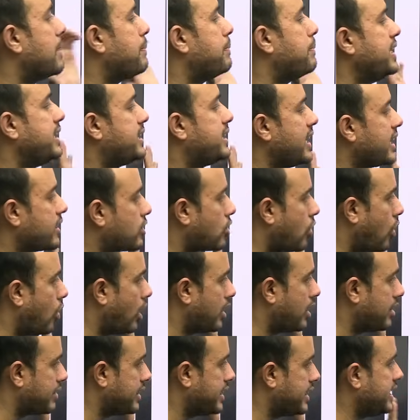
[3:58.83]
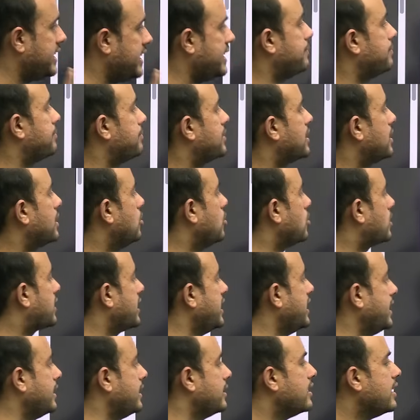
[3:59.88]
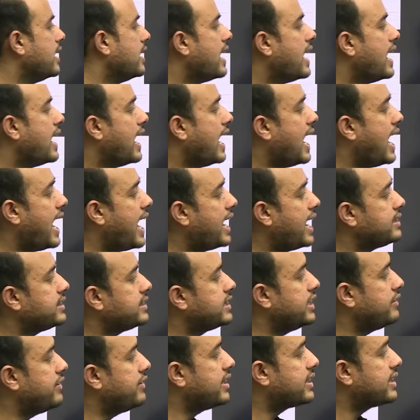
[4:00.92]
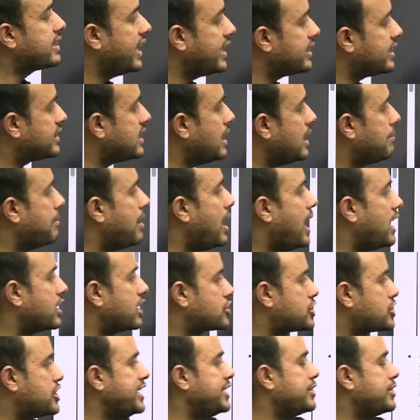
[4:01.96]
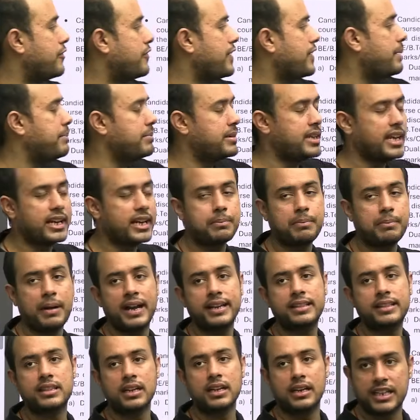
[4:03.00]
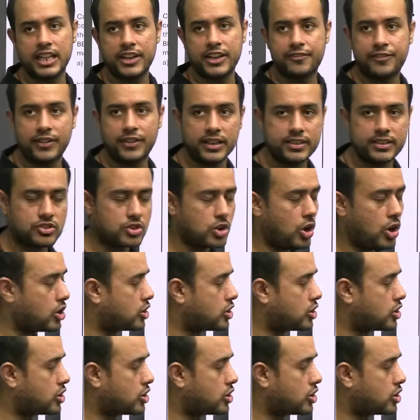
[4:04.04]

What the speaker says: the B.Tech already. Okay. And they will get the mark sheet of M.Tech by 31st